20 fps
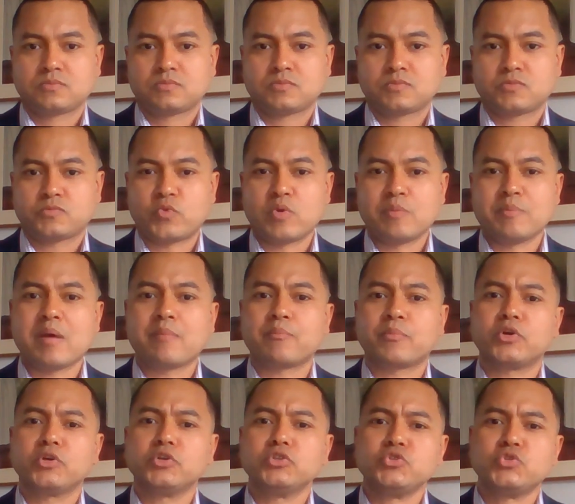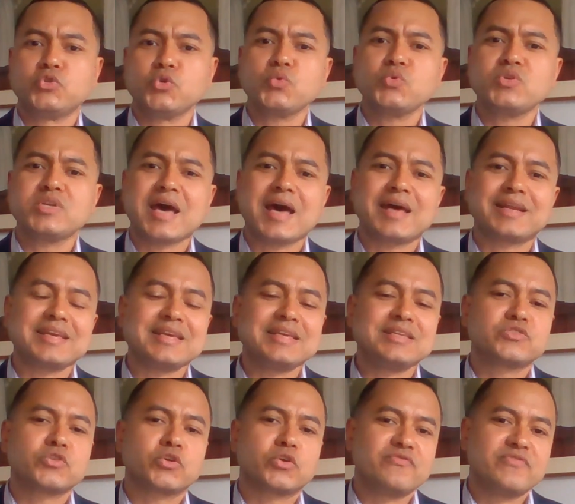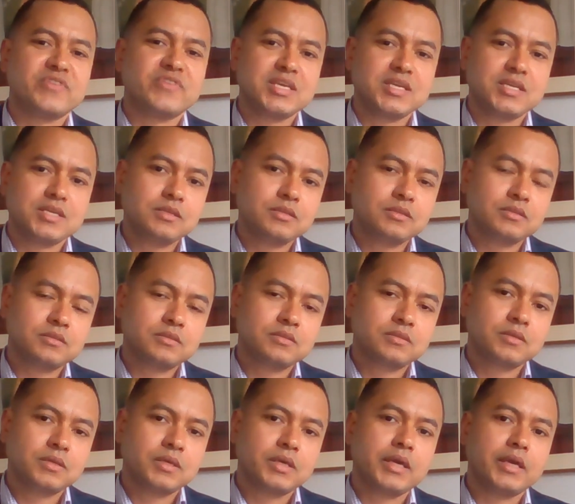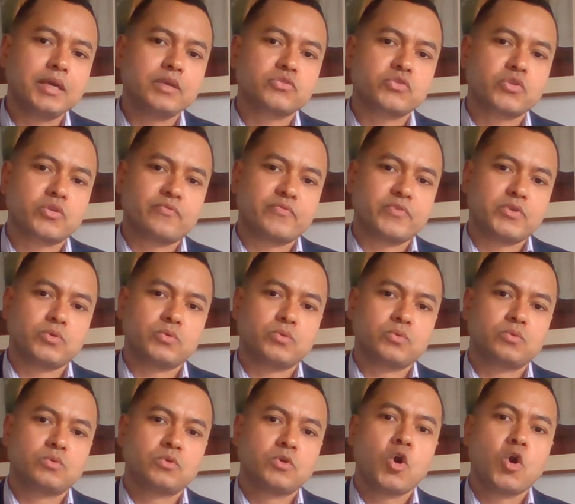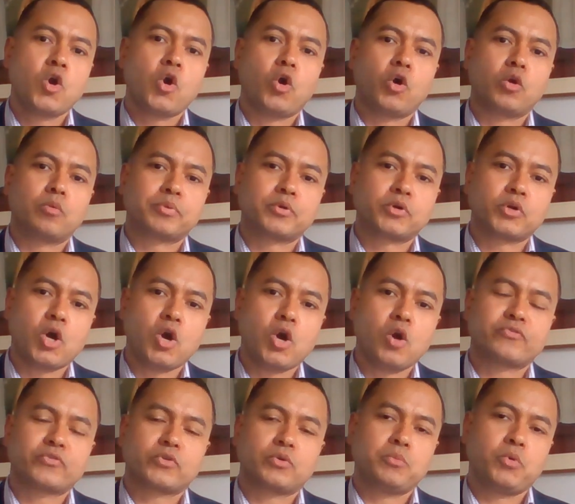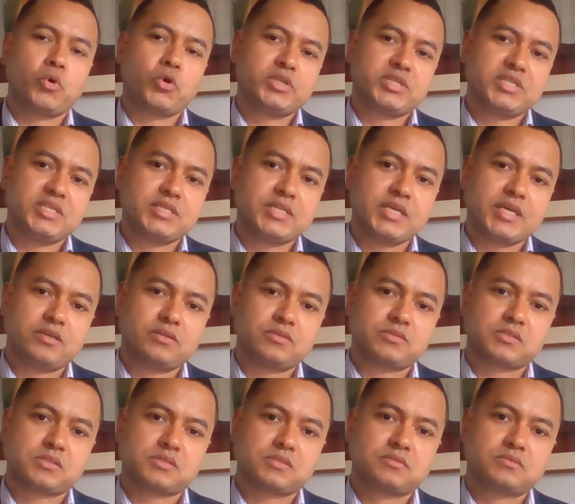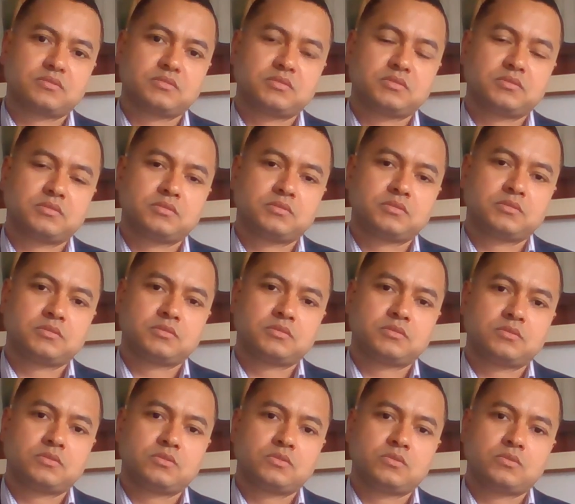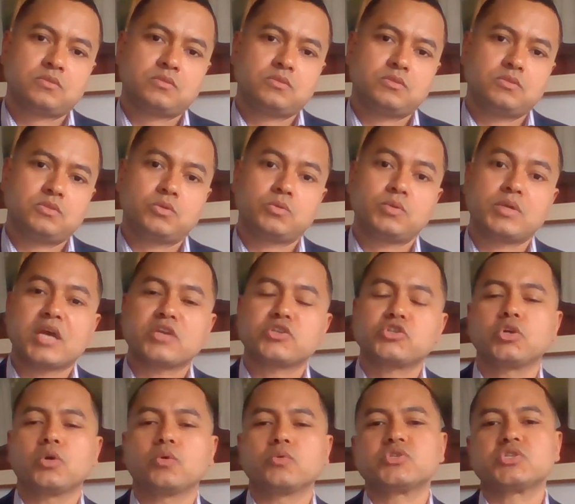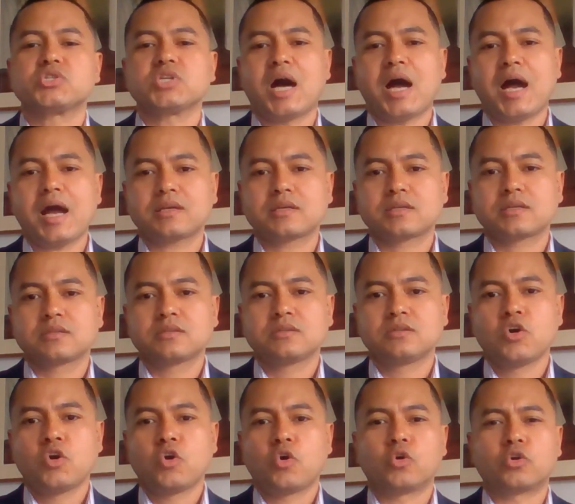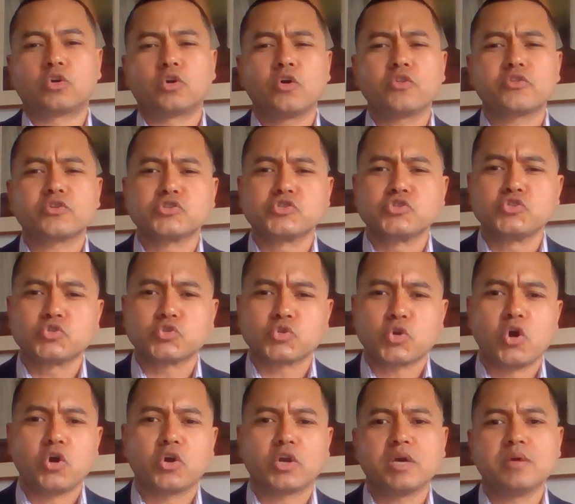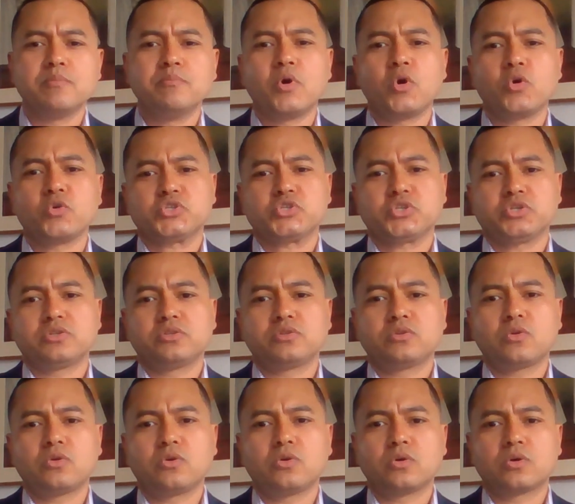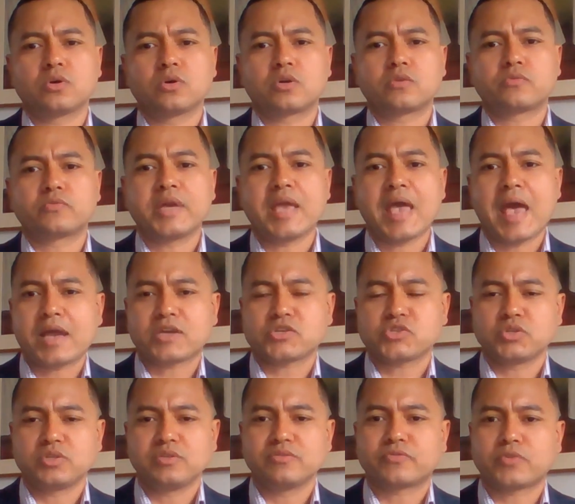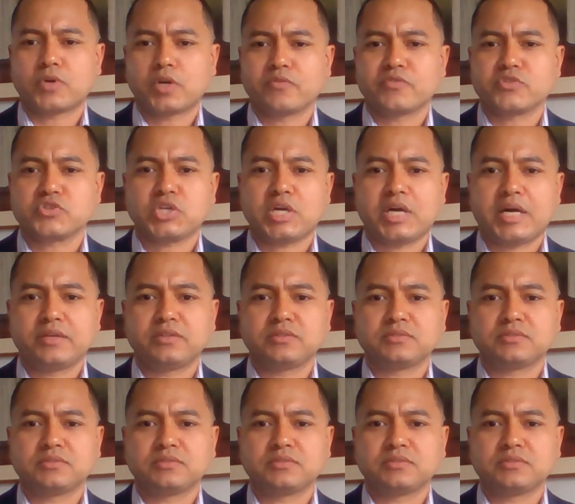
Remember, do not intervene, interview, or probe for more details. Do not show shock or other strong emotion or reaction in front of the child.